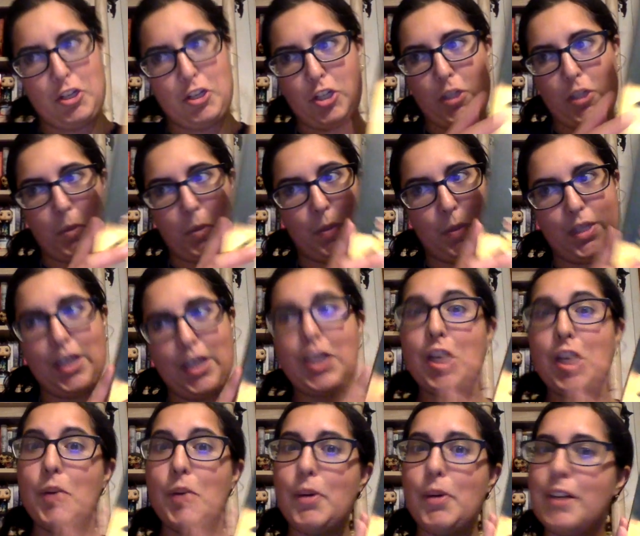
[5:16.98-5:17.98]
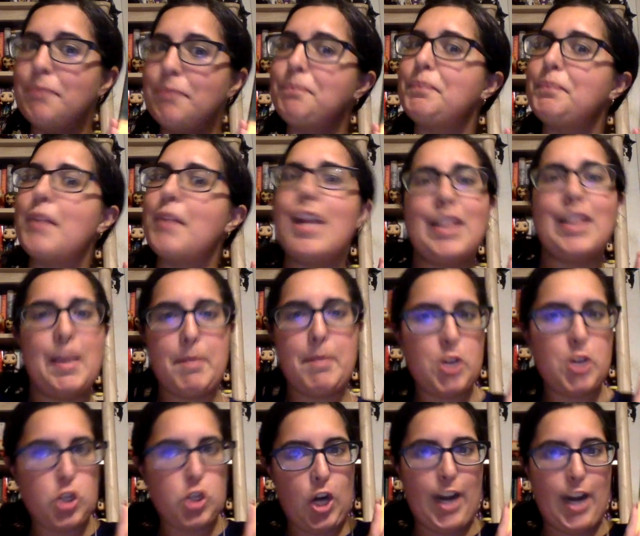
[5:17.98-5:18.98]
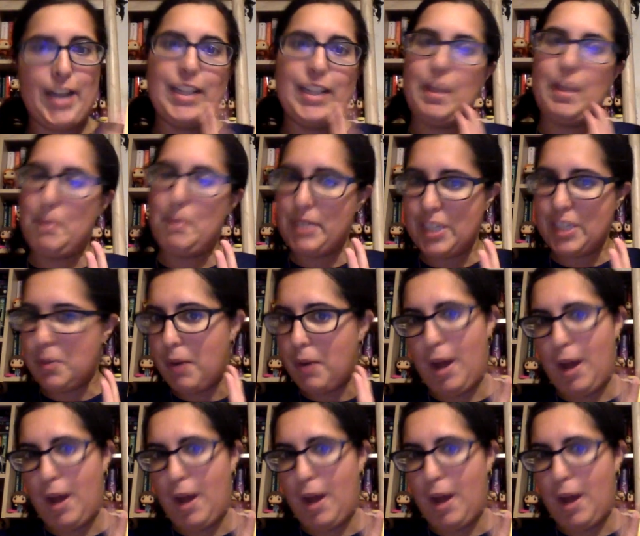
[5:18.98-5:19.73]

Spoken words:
just was like, you know what? Let me try it. Let me see what